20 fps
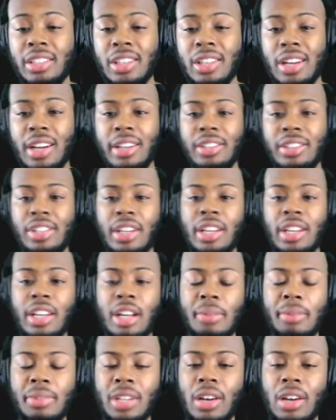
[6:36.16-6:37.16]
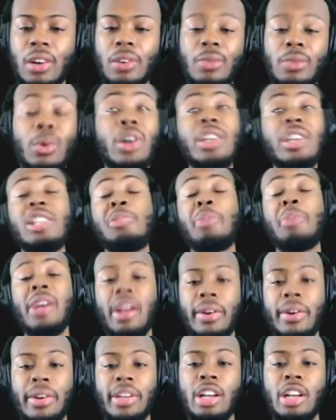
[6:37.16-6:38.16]
chicken comes out, well, his
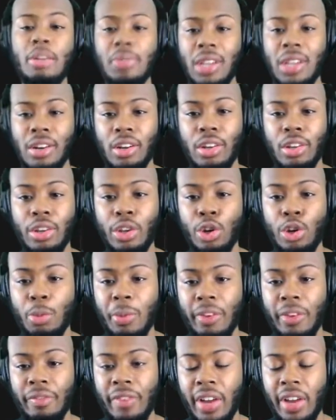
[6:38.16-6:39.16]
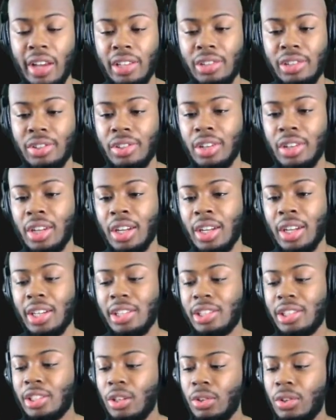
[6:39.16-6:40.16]
parry comes out a little bit faster.
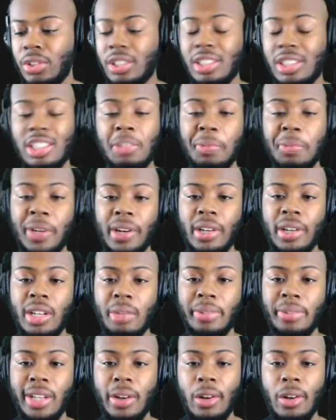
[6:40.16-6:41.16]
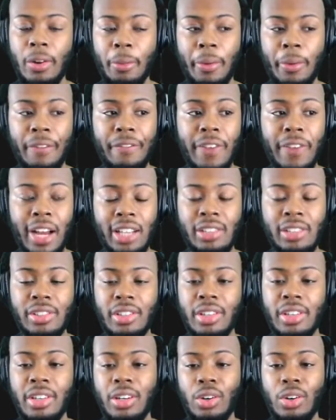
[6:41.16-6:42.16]
So since his parry comes out a little bit faster,
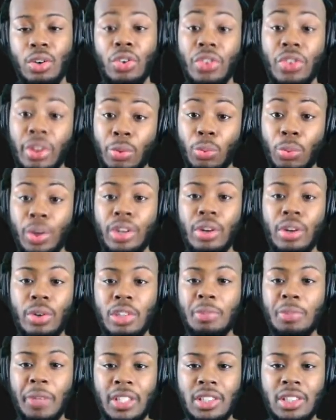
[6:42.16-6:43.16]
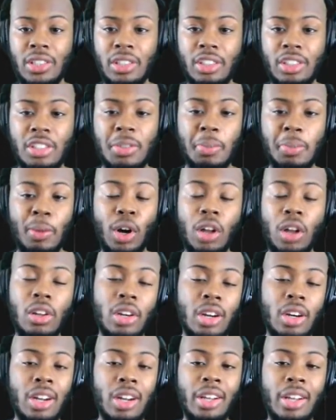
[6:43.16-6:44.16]
or in the window is basically smaller,
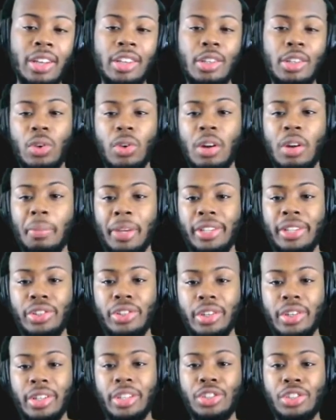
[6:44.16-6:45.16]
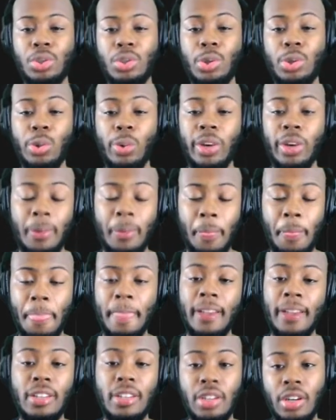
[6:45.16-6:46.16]
you want to make sure that you do it,
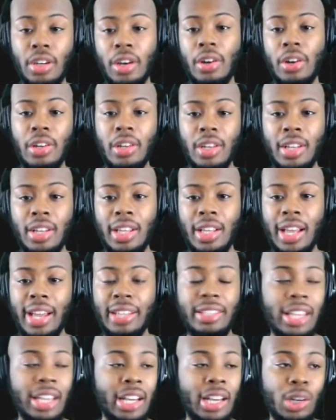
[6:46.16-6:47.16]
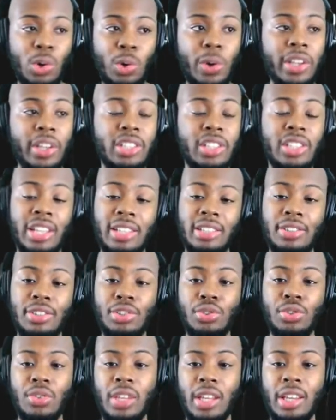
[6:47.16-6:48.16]
you know, at that quick chance that you
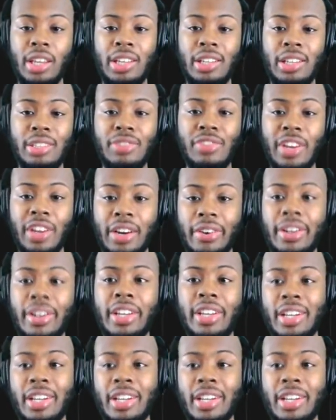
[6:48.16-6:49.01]
get. It's very,